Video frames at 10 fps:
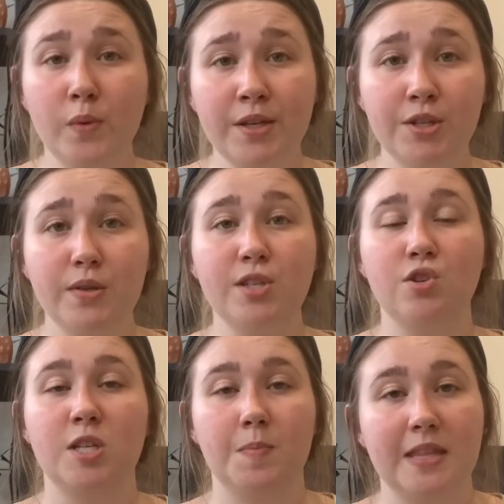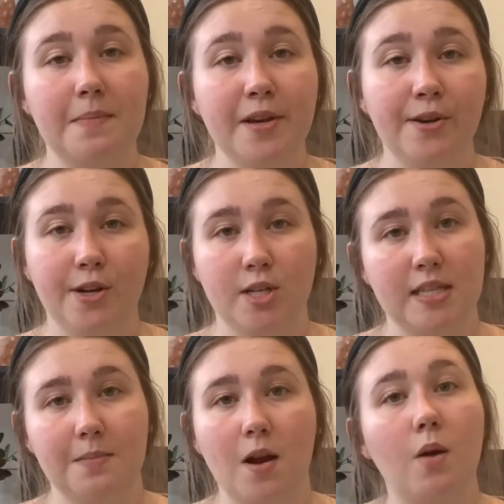you do is you just put them in your
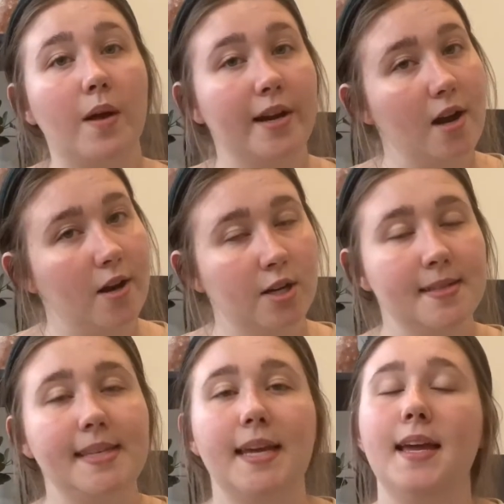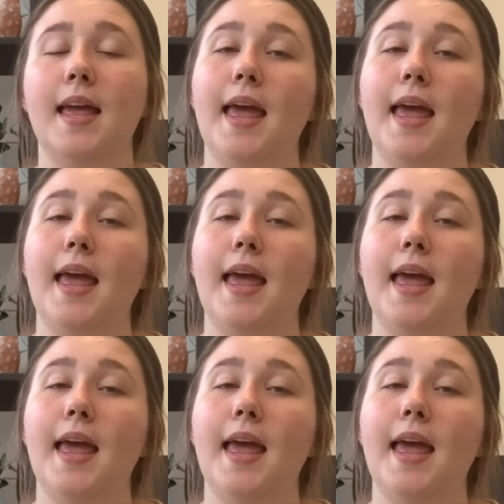nursing bra while you're not nursing,